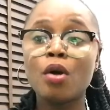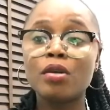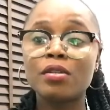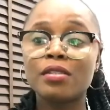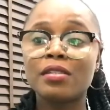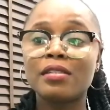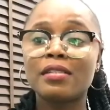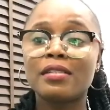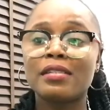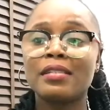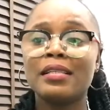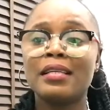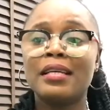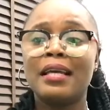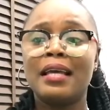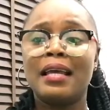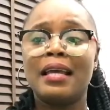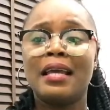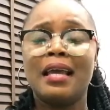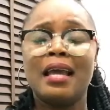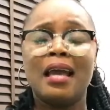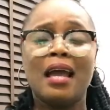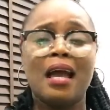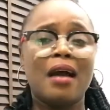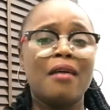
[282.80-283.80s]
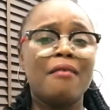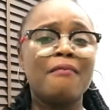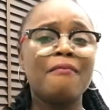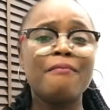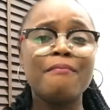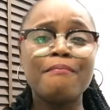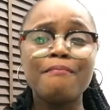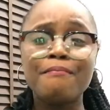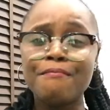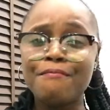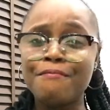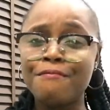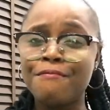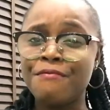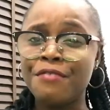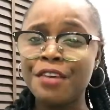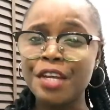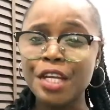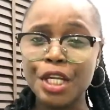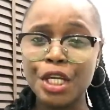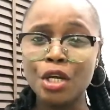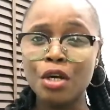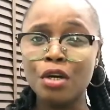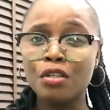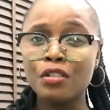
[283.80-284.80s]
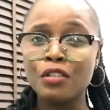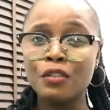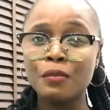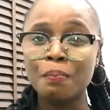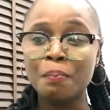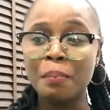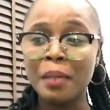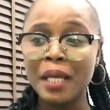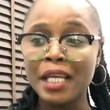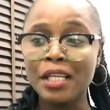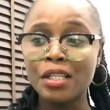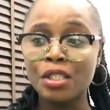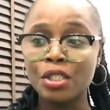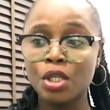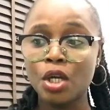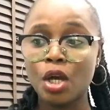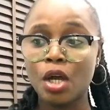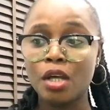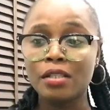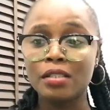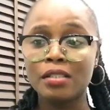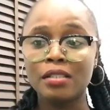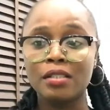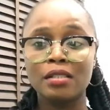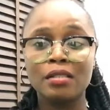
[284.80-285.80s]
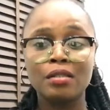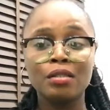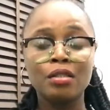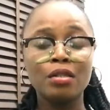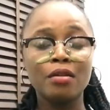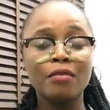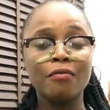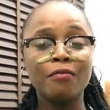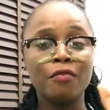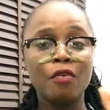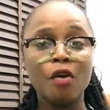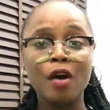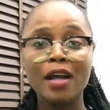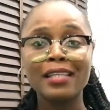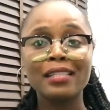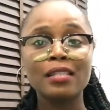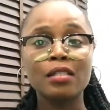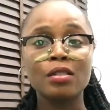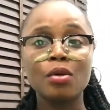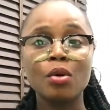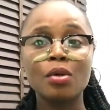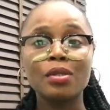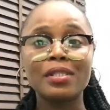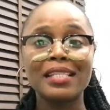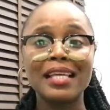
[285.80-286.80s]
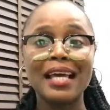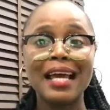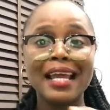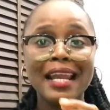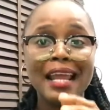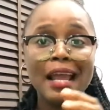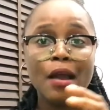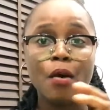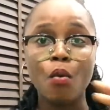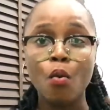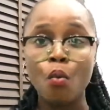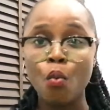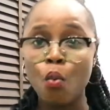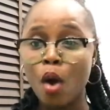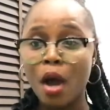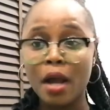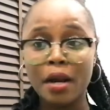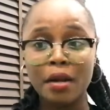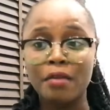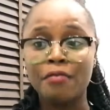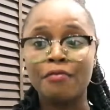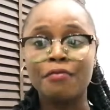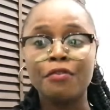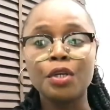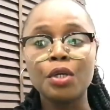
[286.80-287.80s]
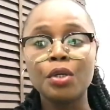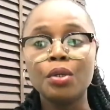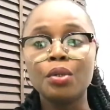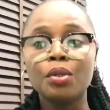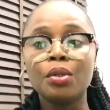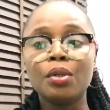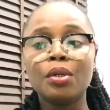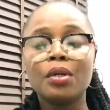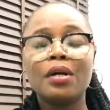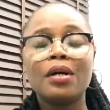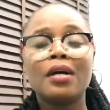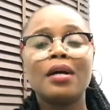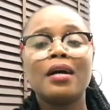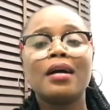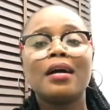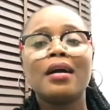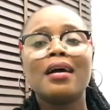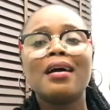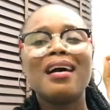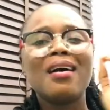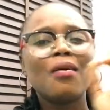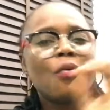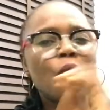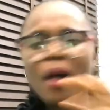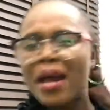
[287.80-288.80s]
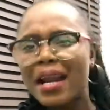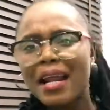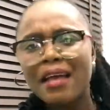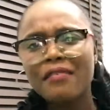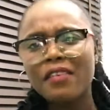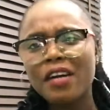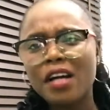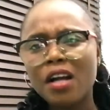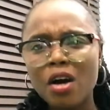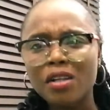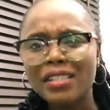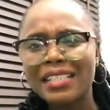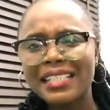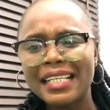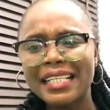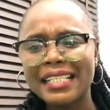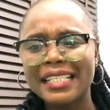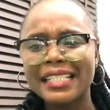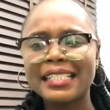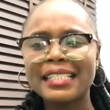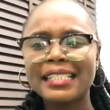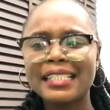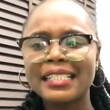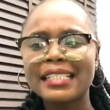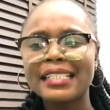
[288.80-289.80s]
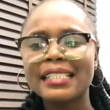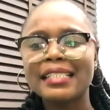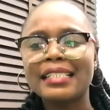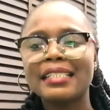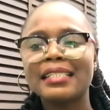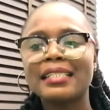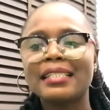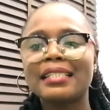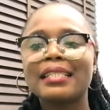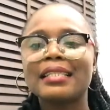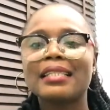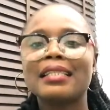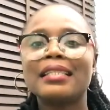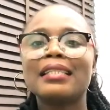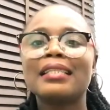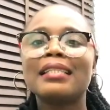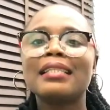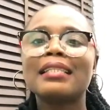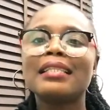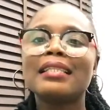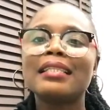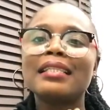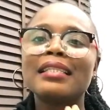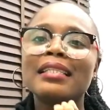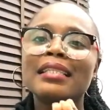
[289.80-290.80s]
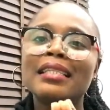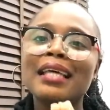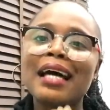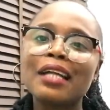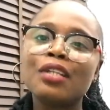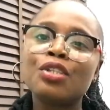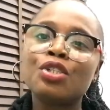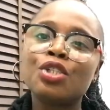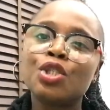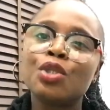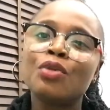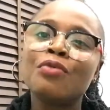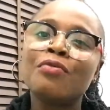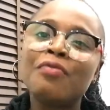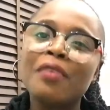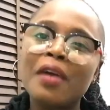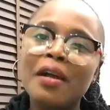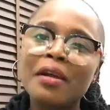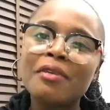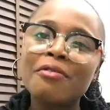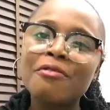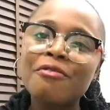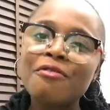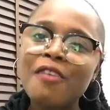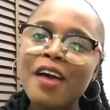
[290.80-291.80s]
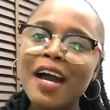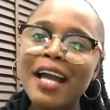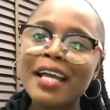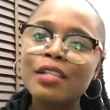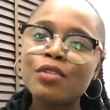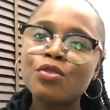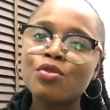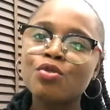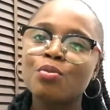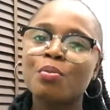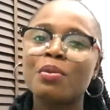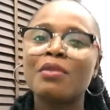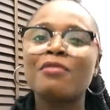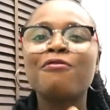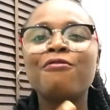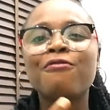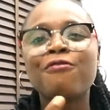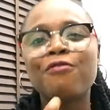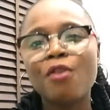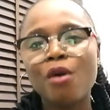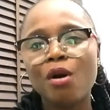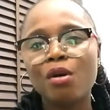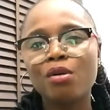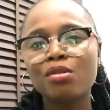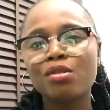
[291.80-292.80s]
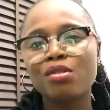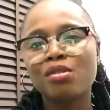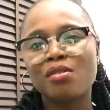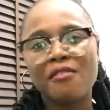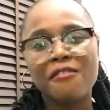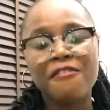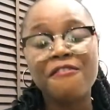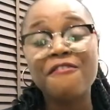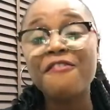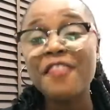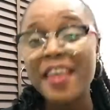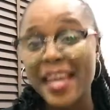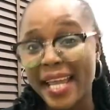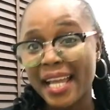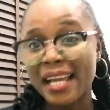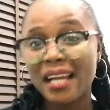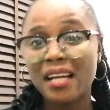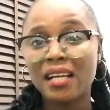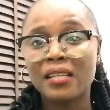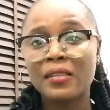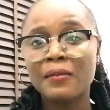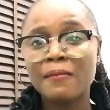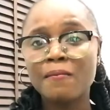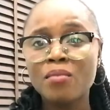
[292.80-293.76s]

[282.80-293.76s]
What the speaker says: posts, videos, pictures, voice notes, and what have you, whatever content it is that you verify to be false or fake.